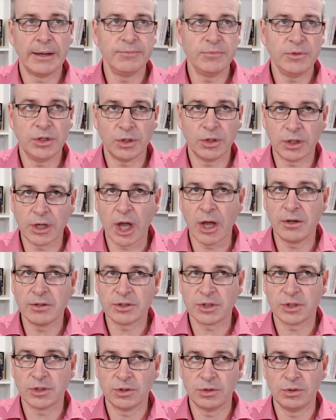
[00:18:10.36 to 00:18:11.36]
you're going
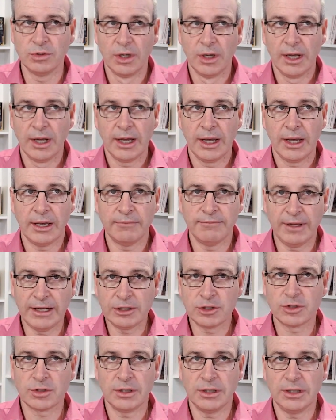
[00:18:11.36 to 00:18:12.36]
to
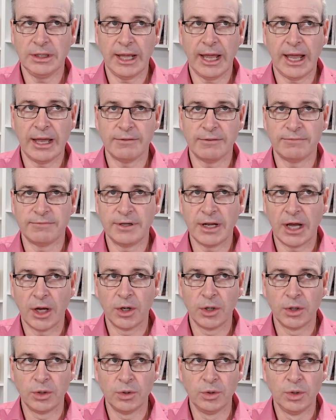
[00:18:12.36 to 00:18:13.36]
eventually have
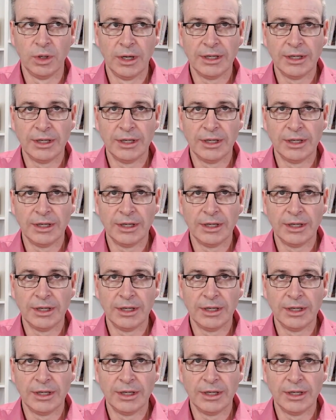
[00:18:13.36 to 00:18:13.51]
no